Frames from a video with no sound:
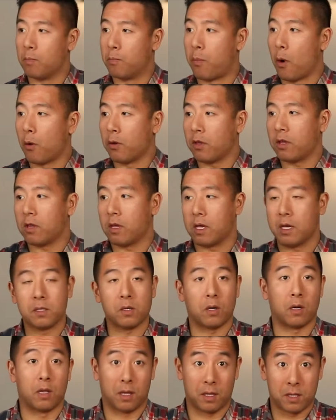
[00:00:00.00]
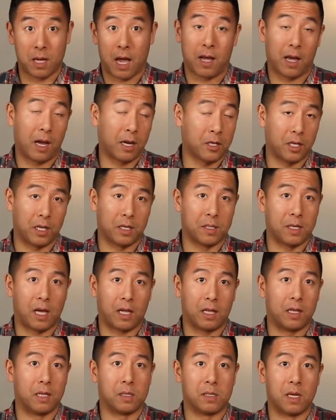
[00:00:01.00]
Both of these are actually
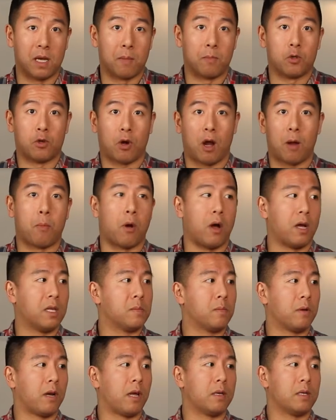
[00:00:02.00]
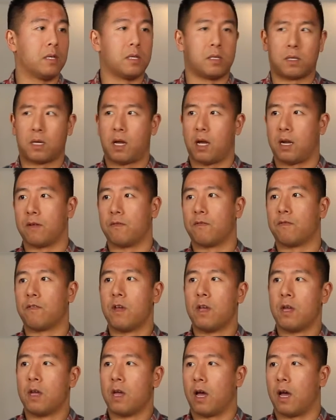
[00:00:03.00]
exactly the same tripods, but I just kind of
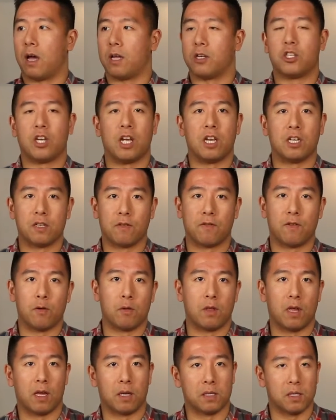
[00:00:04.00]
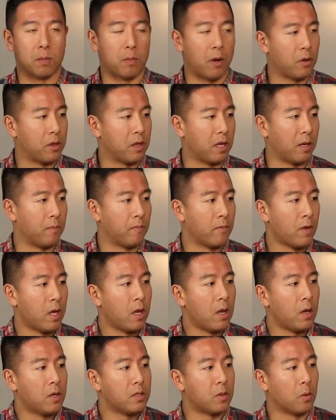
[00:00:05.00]
change a few things about them.
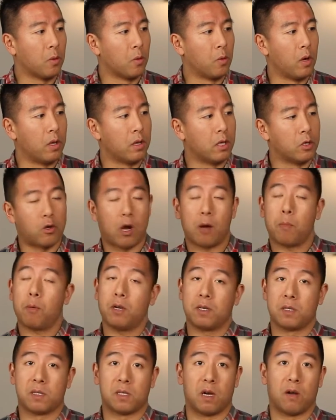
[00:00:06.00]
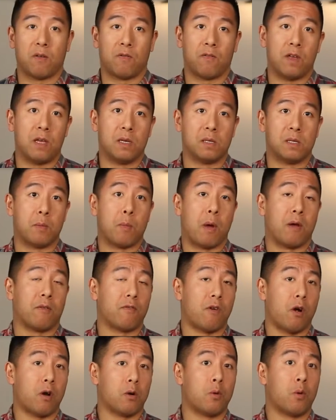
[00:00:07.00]
So the tripod itself is the
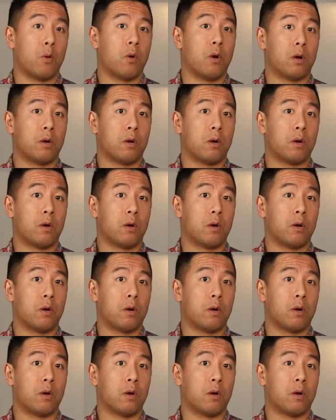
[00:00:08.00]
Manfrotto